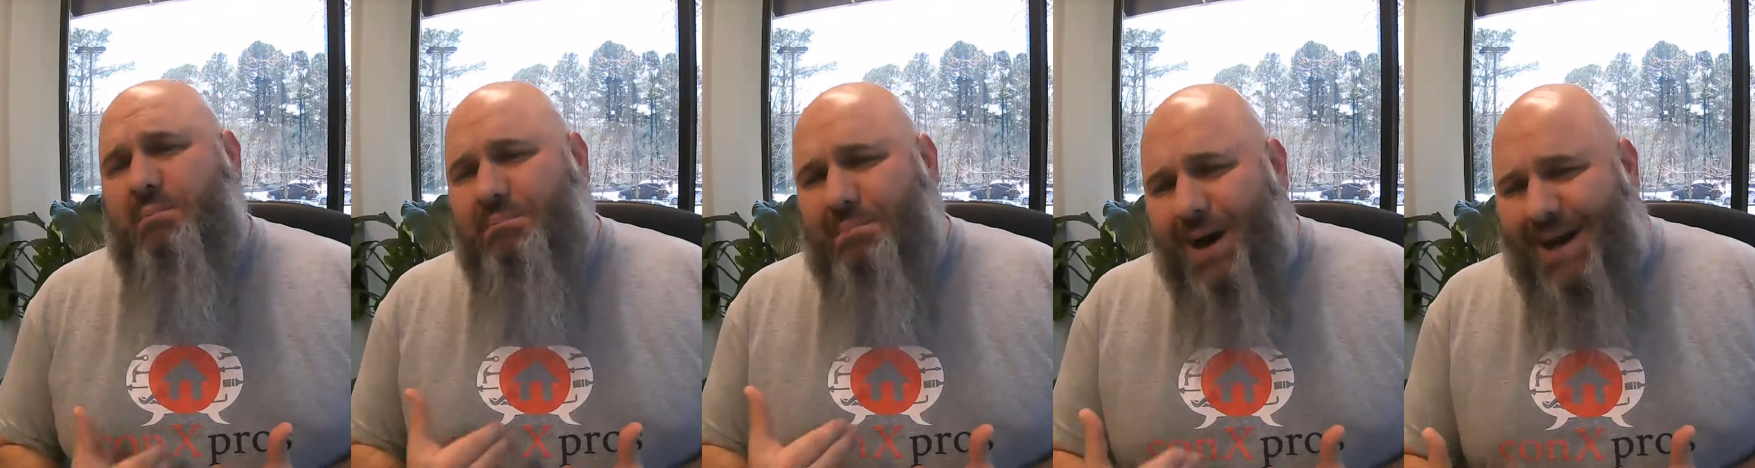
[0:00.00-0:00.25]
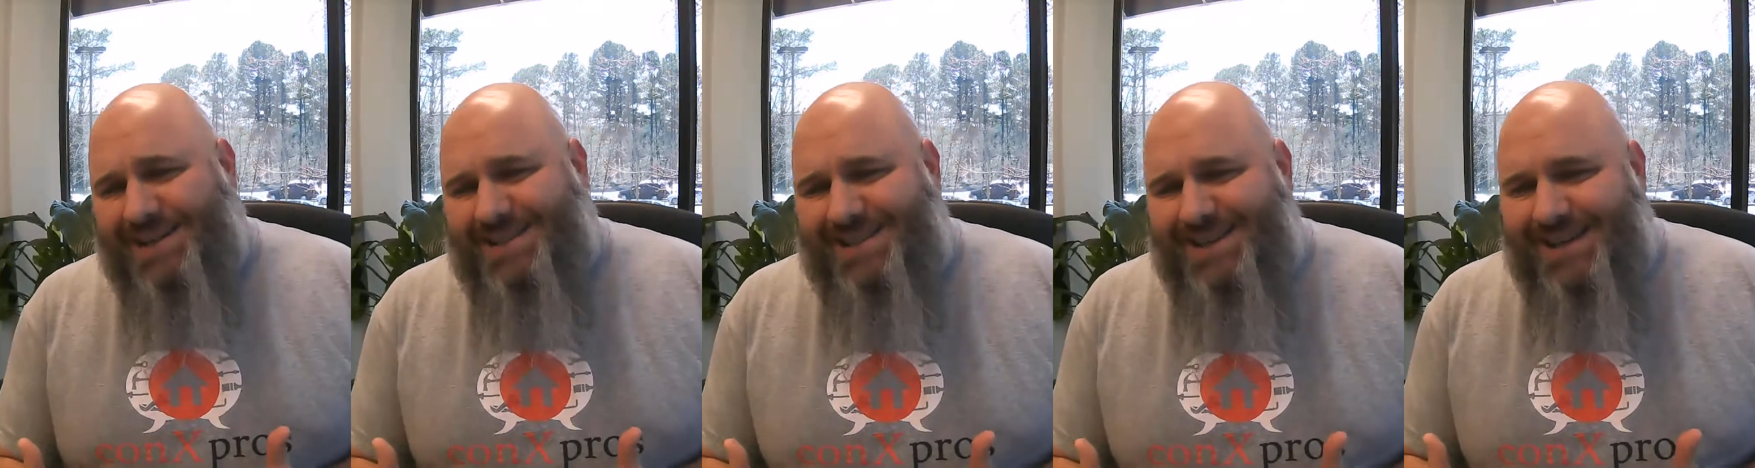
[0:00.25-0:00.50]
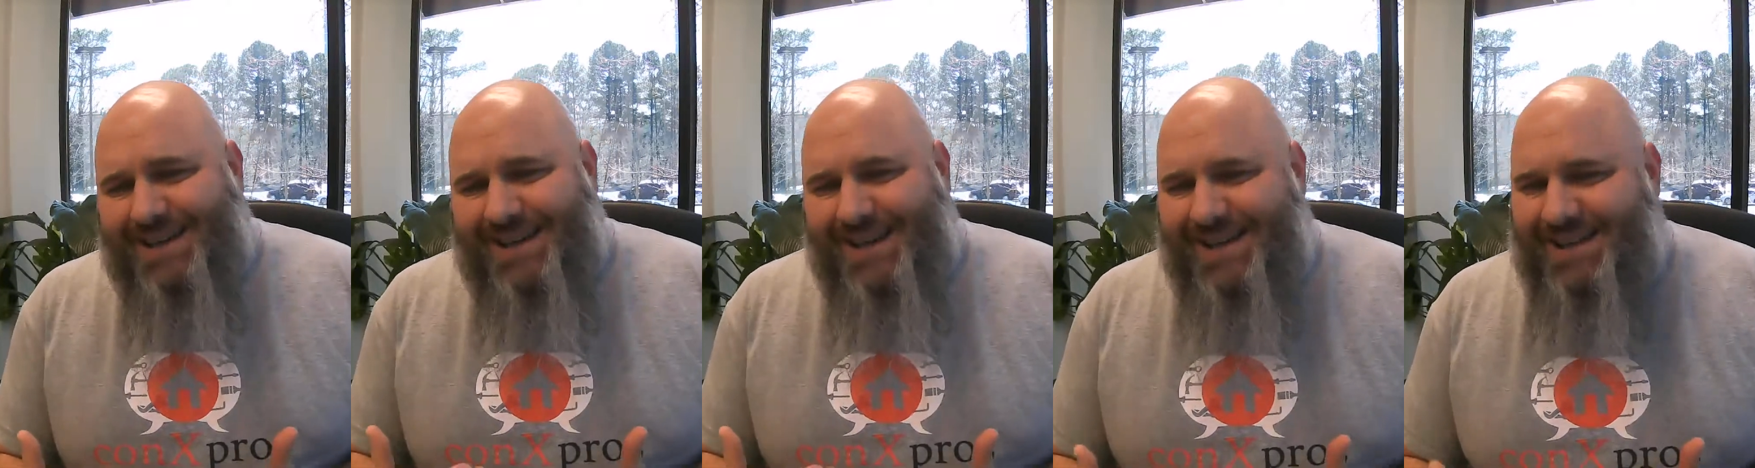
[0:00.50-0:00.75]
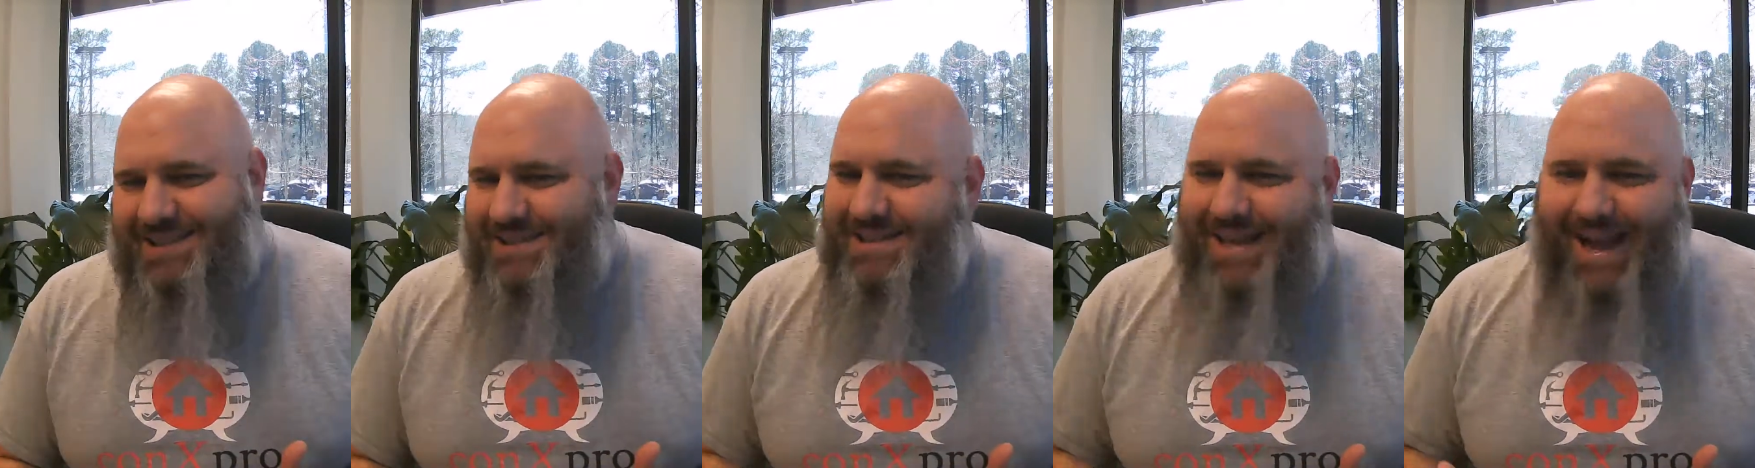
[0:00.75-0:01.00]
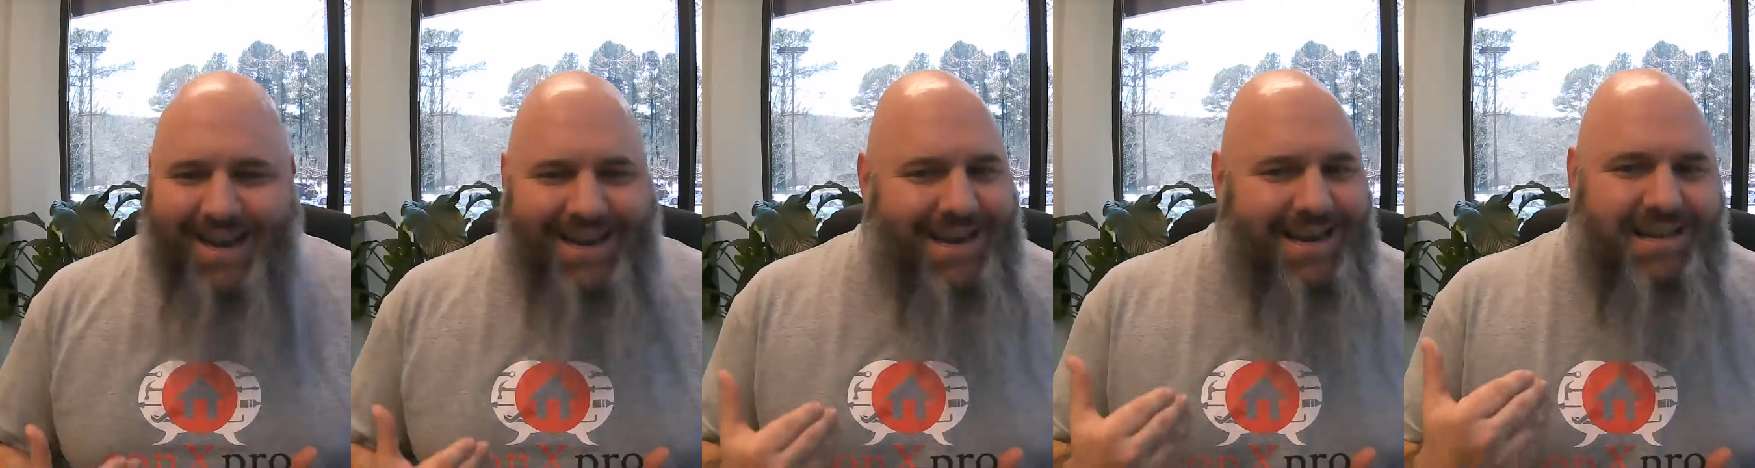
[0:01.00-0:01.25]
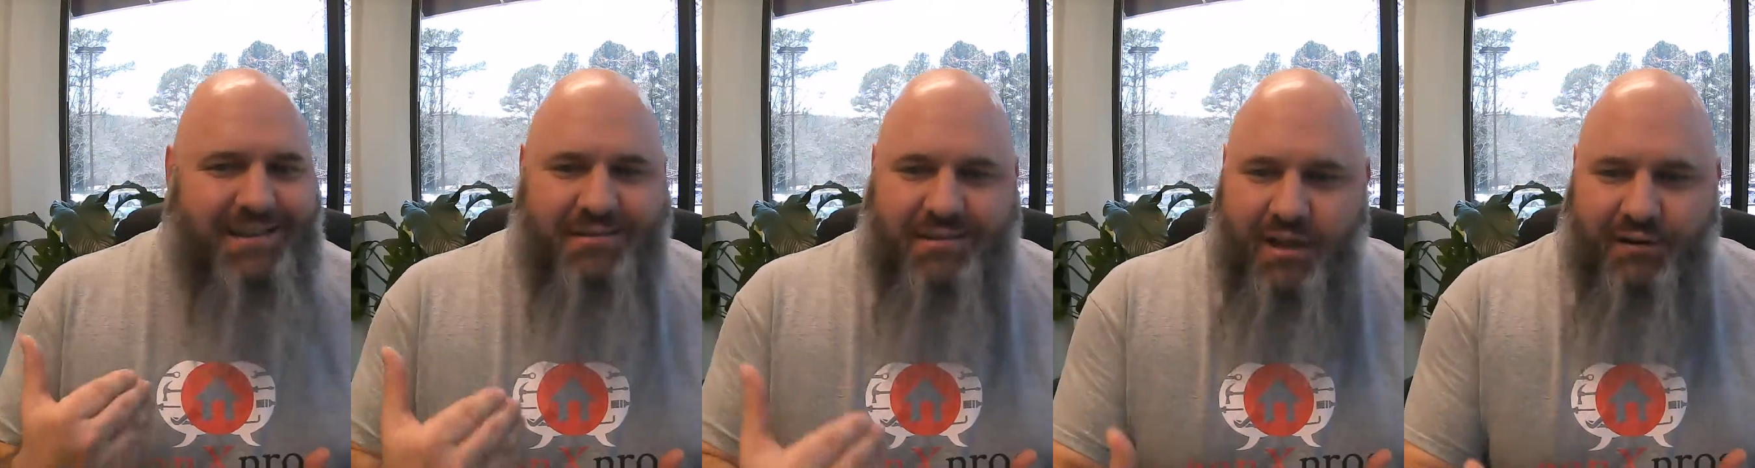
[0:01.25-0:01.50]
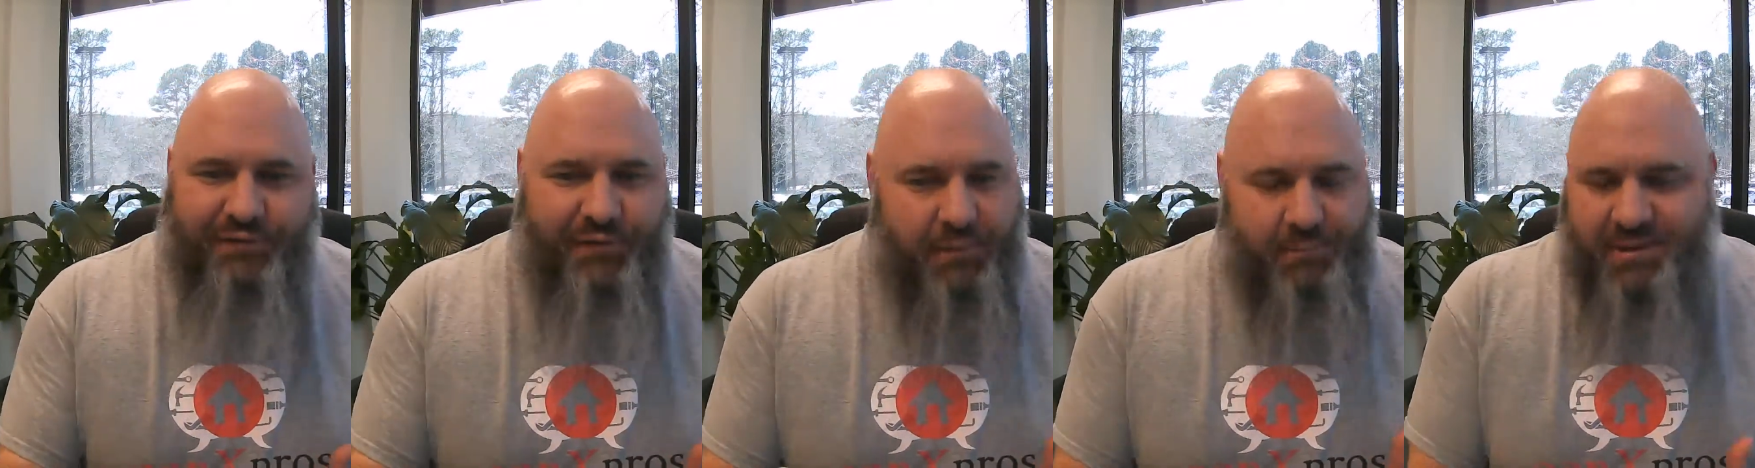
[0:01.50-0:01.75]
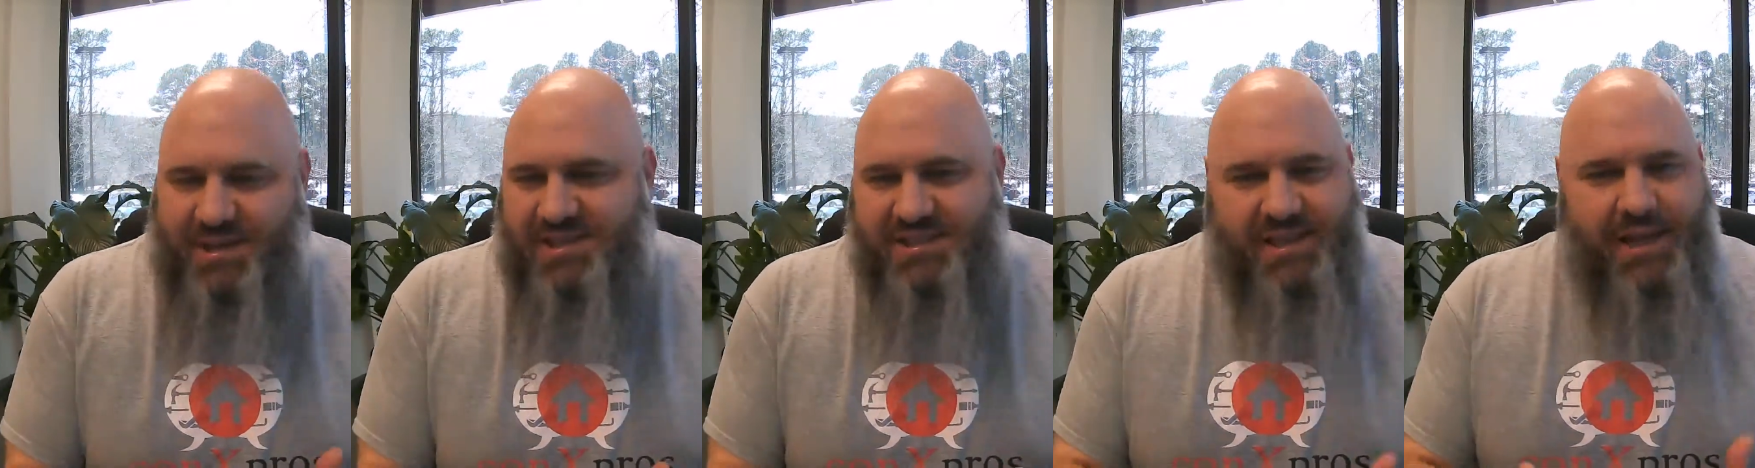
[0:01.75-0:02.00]
But it's not any
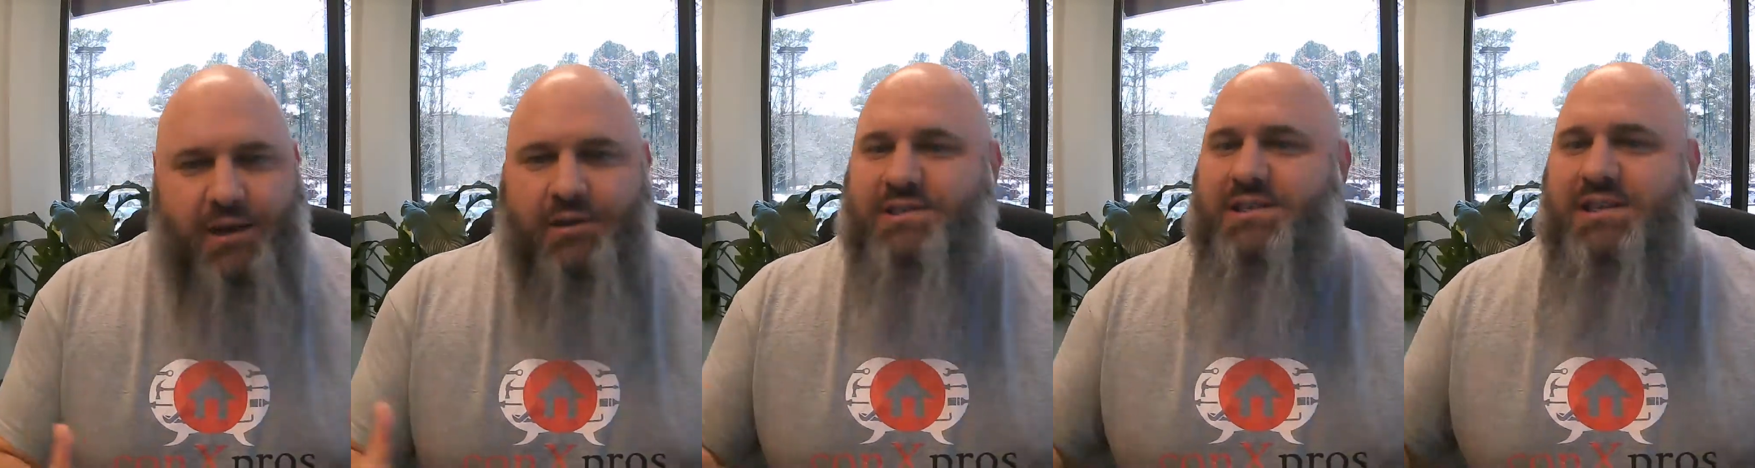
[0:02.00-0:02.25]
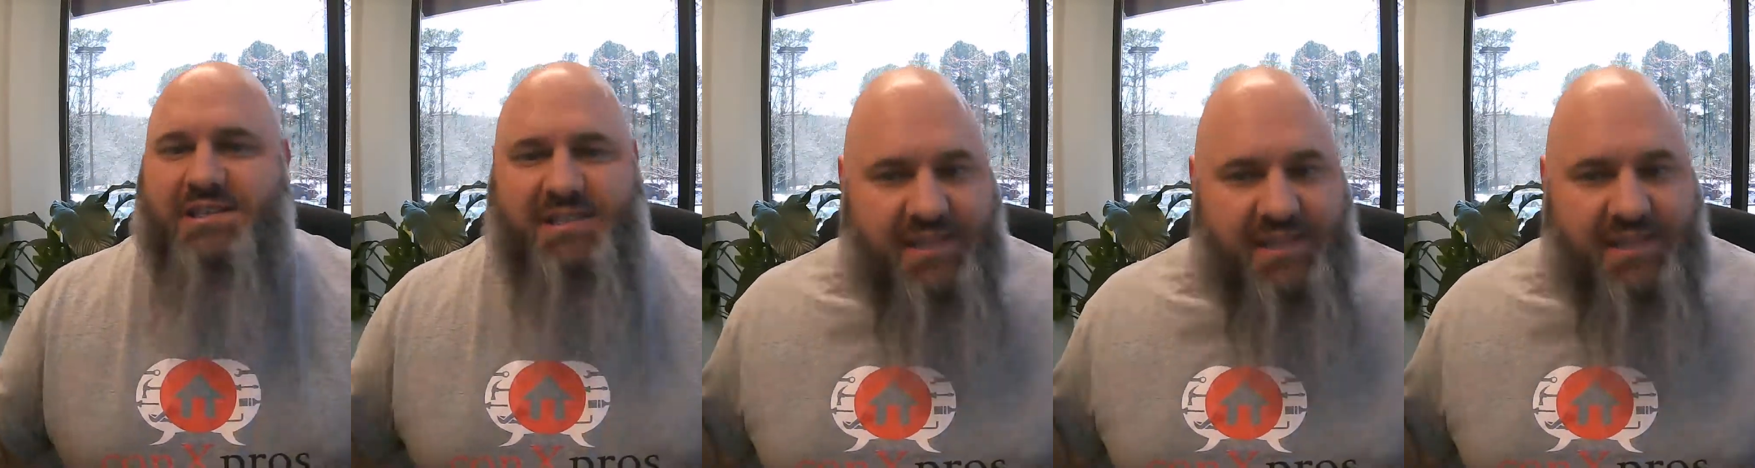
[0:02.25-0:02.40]
different because sales is